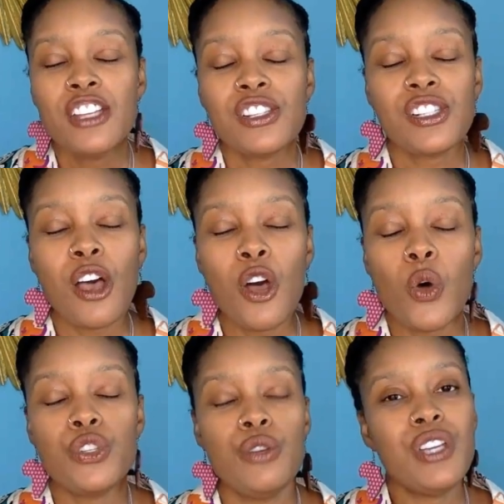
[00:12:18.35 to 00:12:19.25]

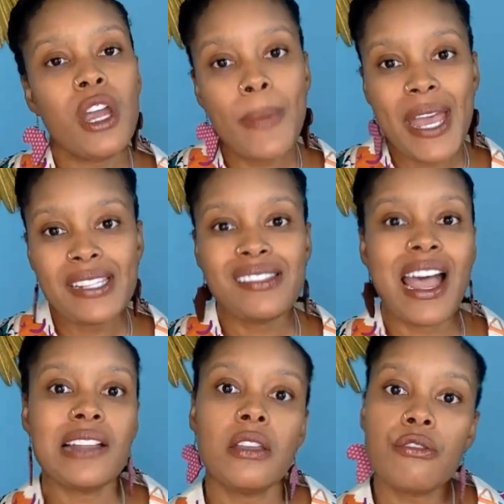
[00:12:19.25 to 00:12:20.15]
So do your best
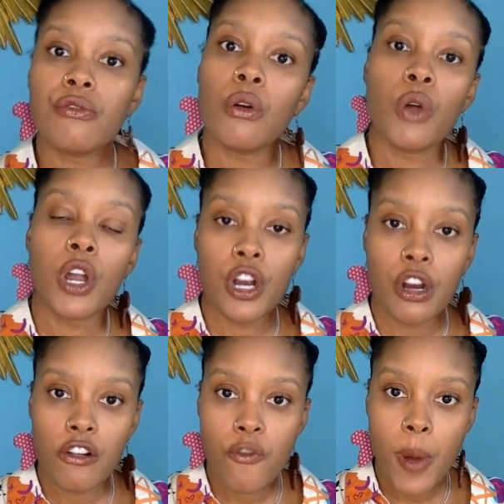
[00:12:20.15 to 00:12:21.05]
not to throw
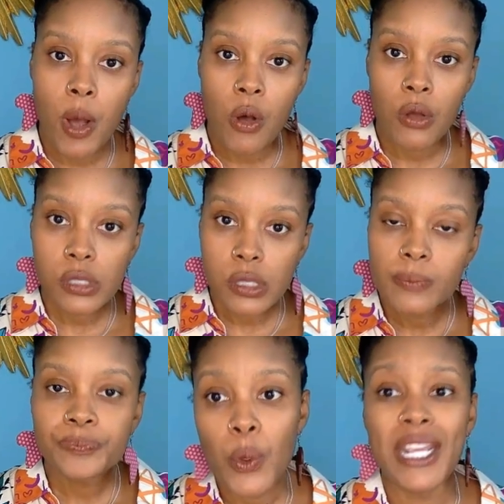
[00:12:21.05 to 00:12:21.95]
curveballs
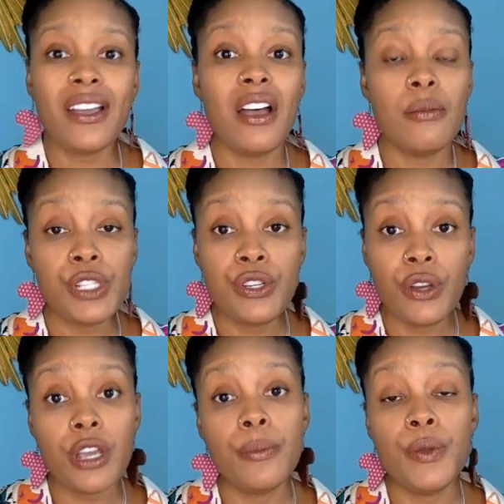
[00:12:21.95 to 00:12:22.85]
when it comes to
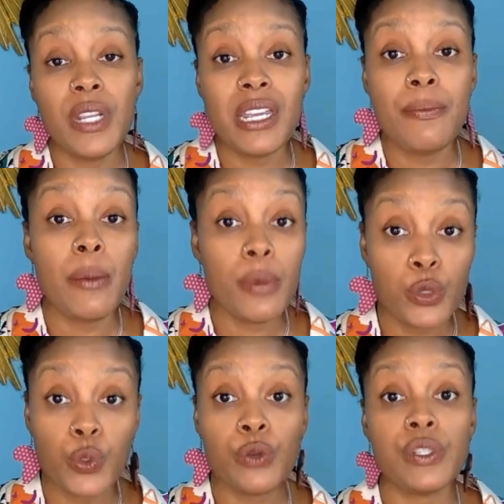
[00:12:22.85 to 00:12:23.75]
your community
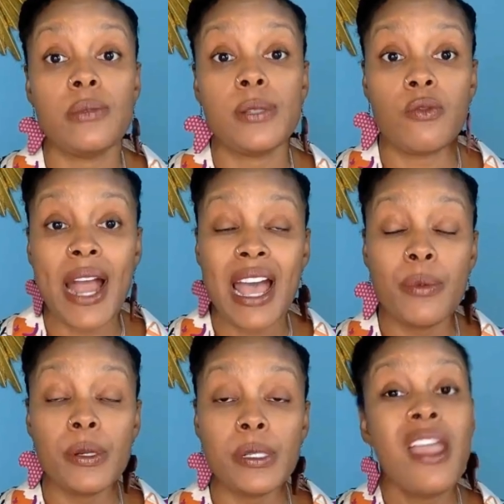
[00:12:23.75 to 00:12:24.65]
members or your
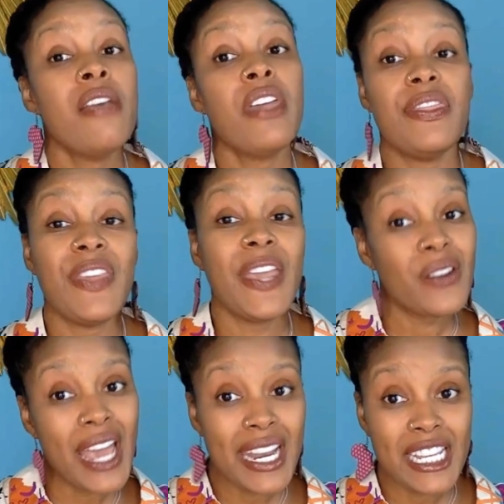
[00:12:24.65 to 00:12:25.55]
subscribers that
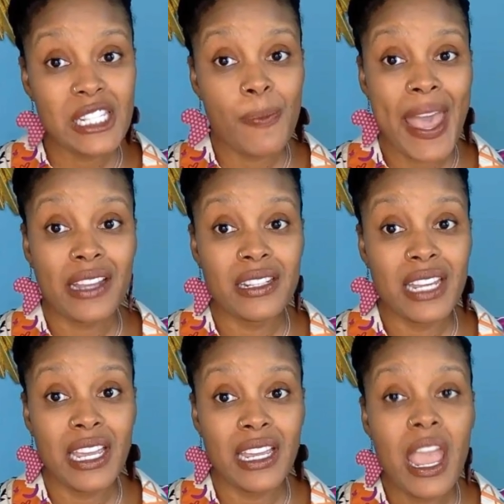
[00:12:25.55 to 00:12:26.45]
they're not
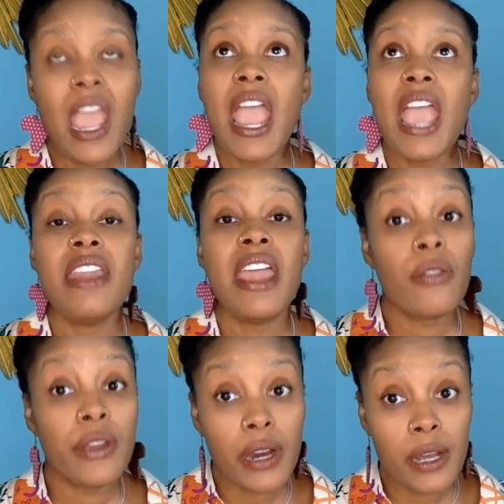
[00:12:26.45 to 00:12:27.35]
expecting and
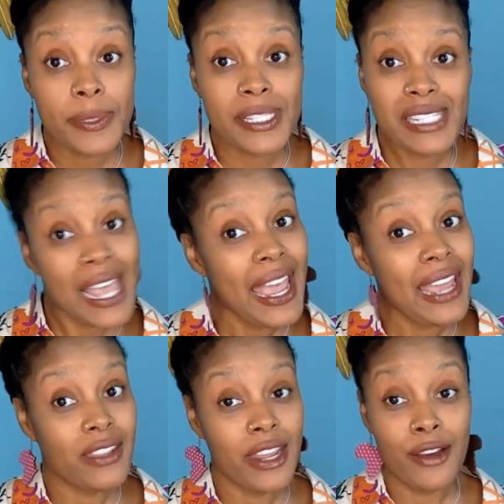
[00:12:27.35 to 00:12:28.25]
now they're
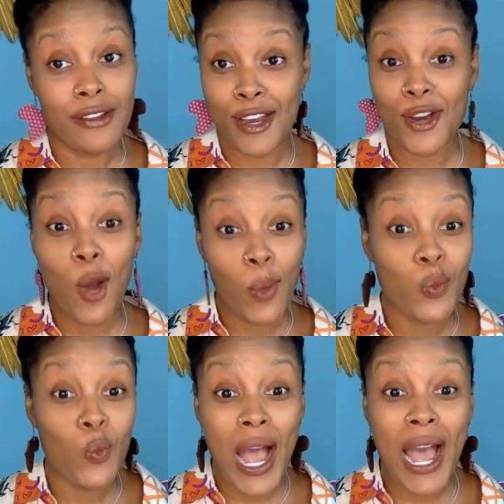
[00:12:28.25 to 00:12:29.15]
upset and they're they're
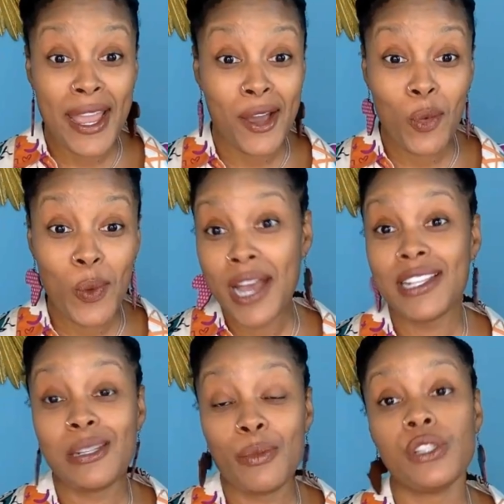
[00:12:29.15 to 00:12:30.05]
going wild with
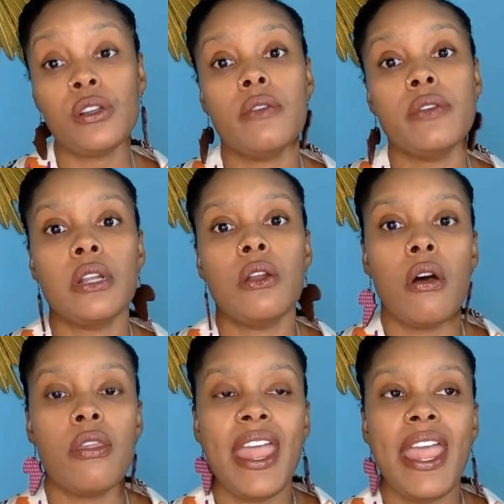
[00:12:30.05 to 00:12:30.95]
customer service and
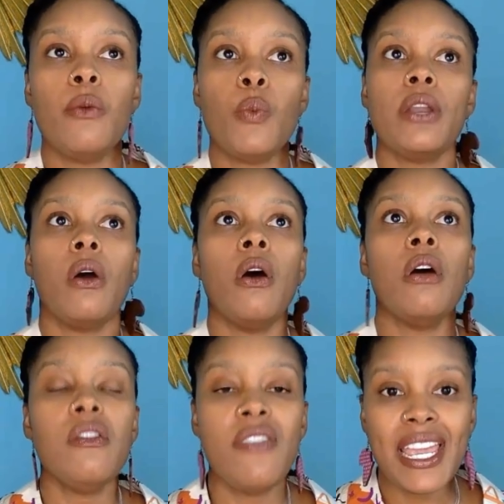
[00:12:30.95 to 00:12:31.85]
all that when
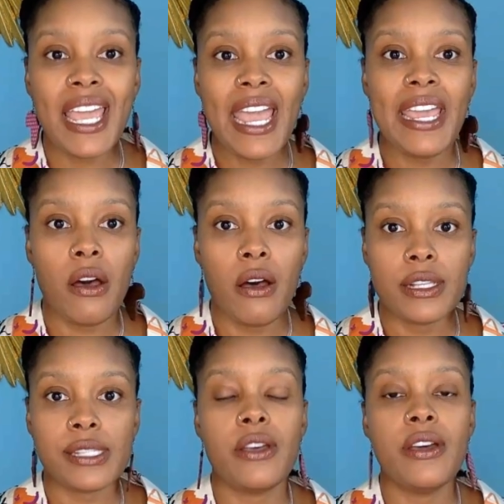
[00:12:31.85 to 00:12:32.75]
all of that
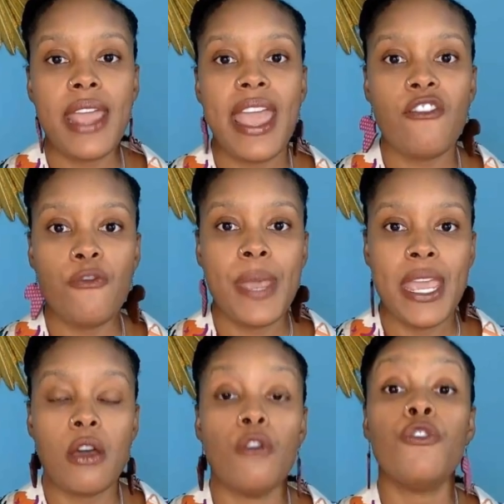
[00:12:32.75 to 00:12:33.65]
chaos could have
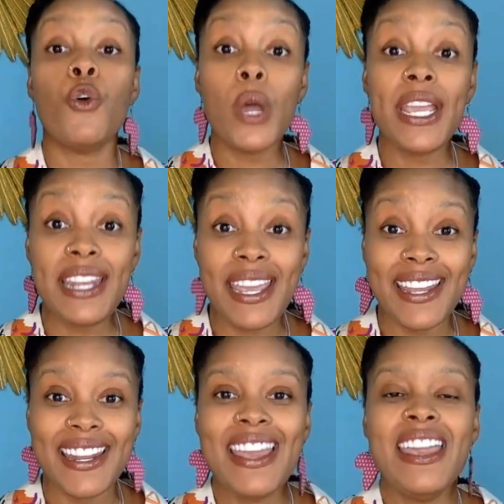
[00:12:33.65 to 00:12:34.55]
been
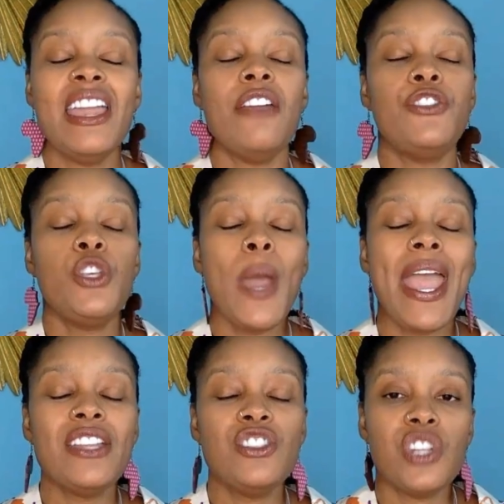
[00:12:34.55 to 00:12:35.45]
avoided if you
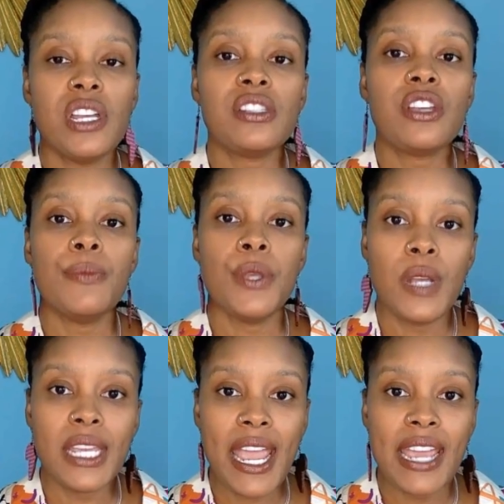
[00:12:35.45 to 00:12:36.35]
had just
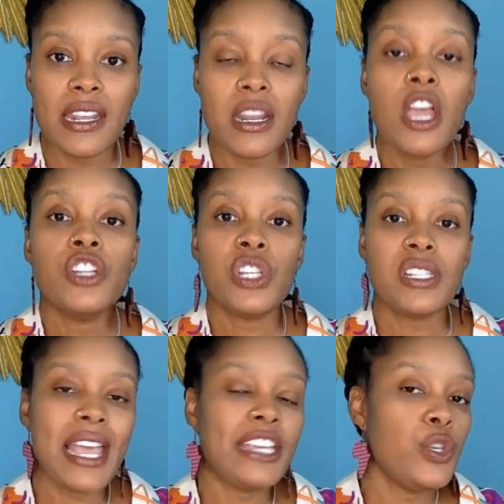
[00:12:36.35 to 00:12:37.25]
communicated
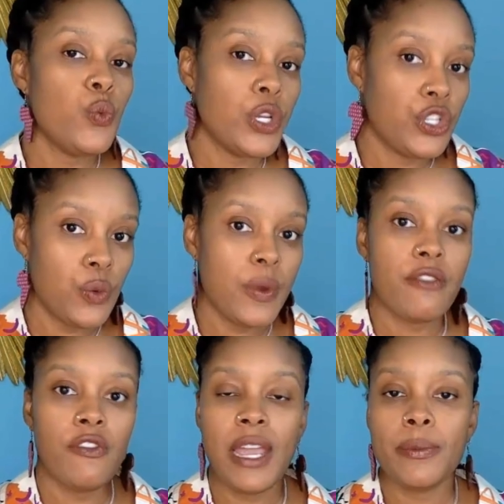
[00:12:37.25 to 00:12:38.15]
just like you would do
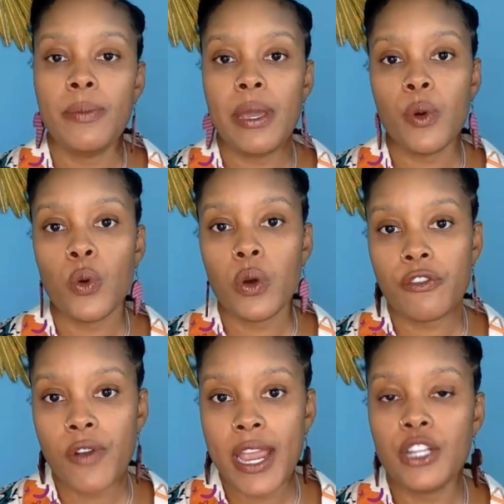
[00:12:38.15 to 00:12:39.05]
with a family member or
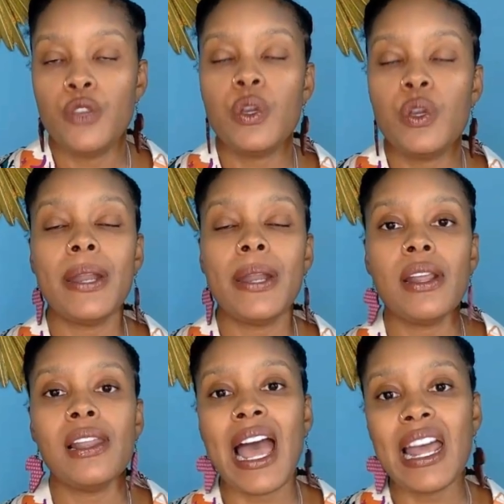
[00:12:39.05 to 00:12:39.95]
a friend you can put
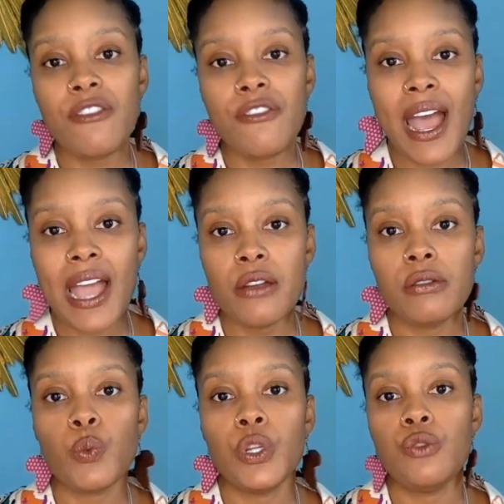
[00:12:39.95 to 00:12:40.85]
out a lot of
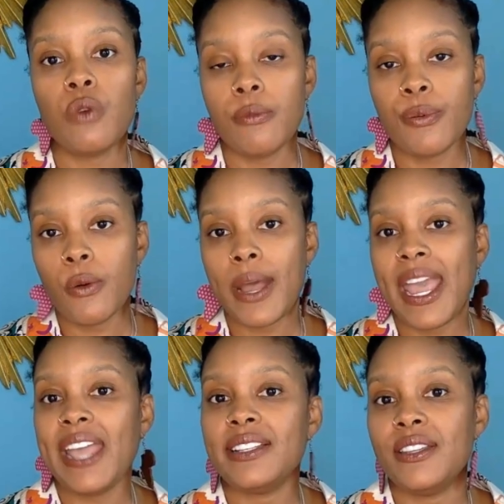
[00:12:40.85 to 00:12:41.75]
fires when you are
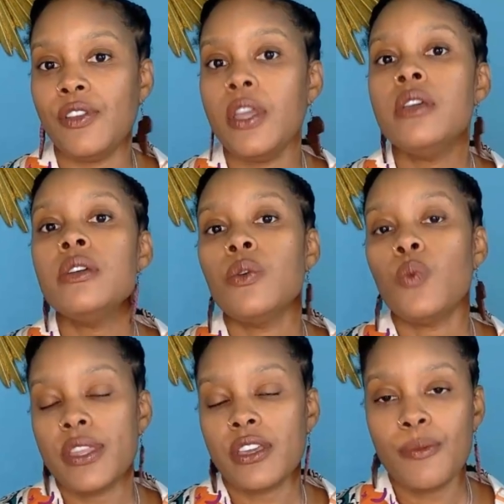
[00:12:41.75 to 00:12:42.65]
proactive with